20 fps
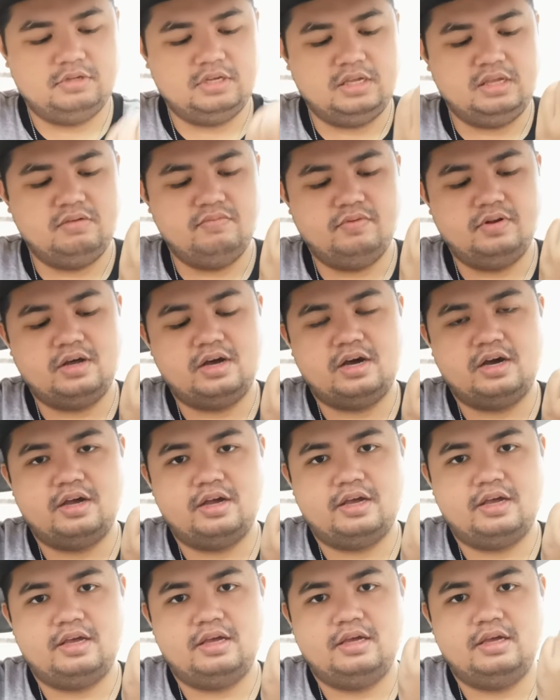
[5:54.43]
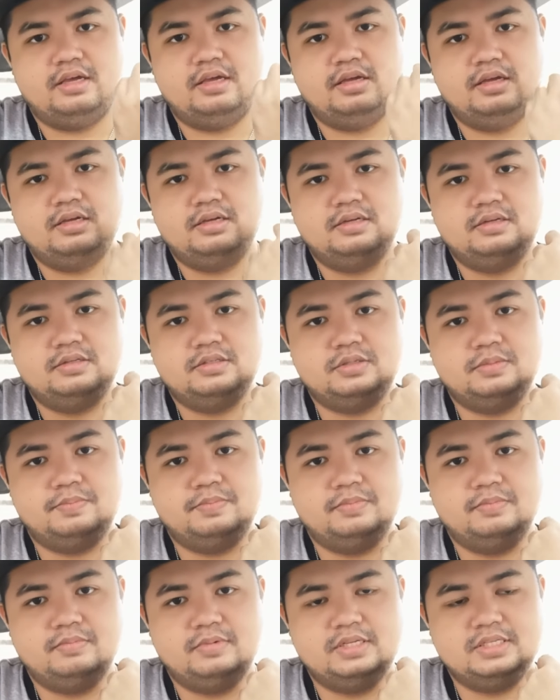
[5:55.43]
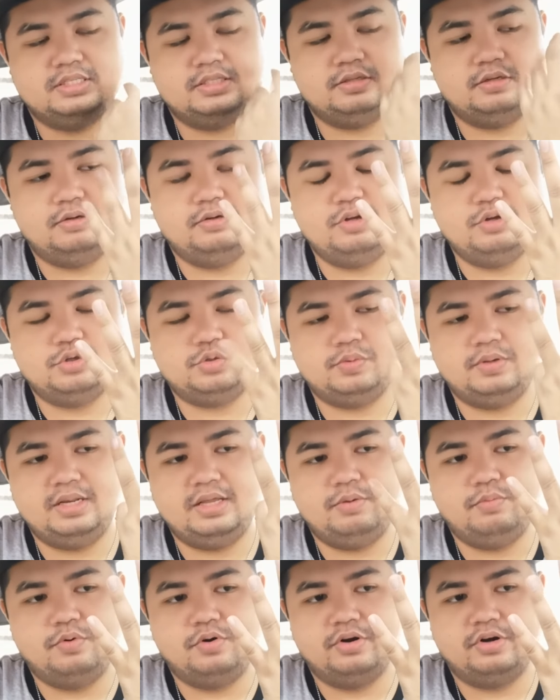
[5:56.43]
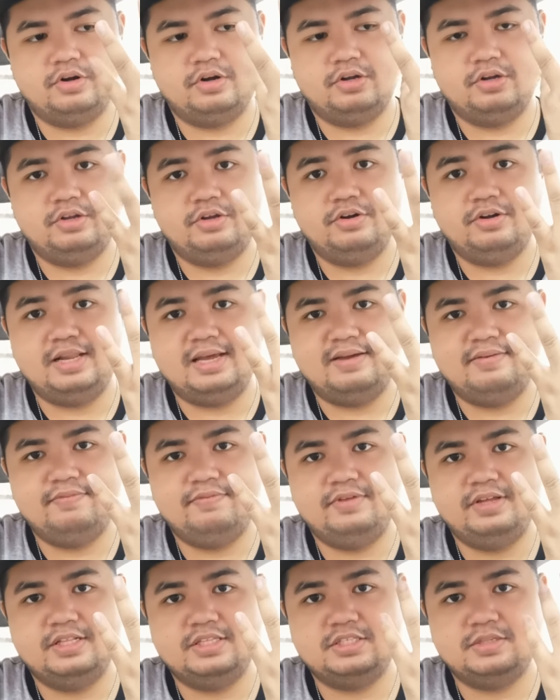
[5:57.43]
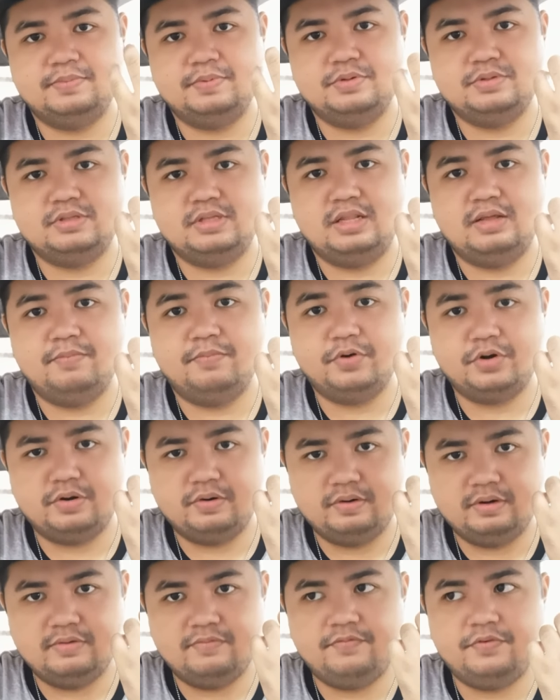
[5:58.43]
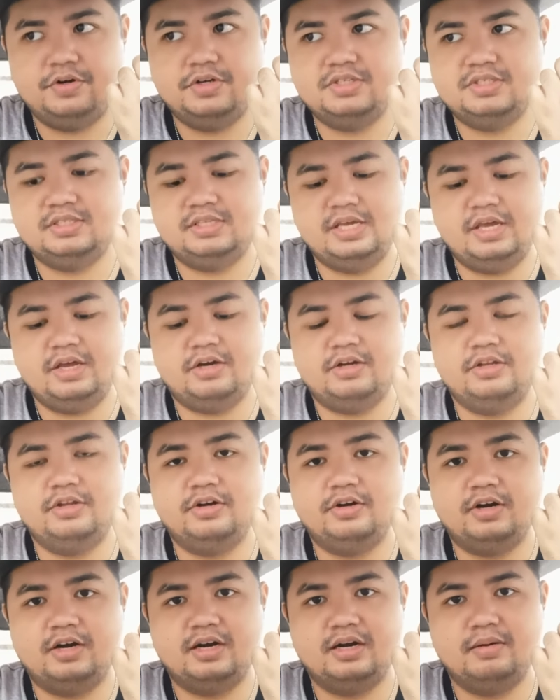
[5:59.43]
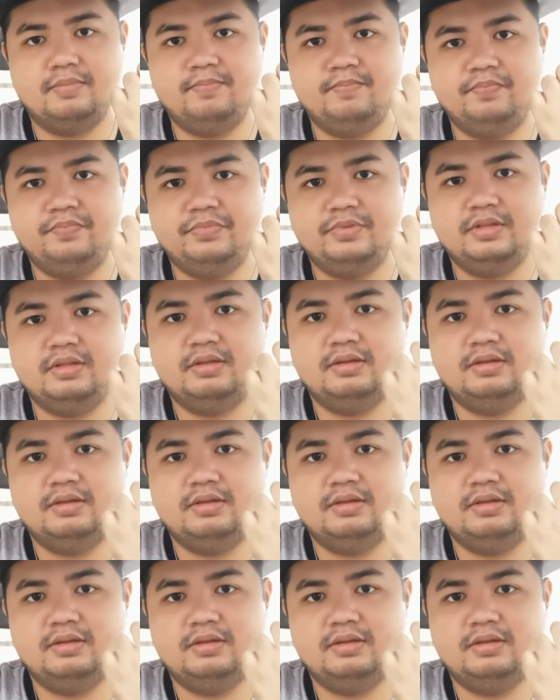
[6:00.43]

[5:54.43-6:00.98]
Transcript: The evil eye is usually worn on your left. It's supposed to be the first thing on your arm.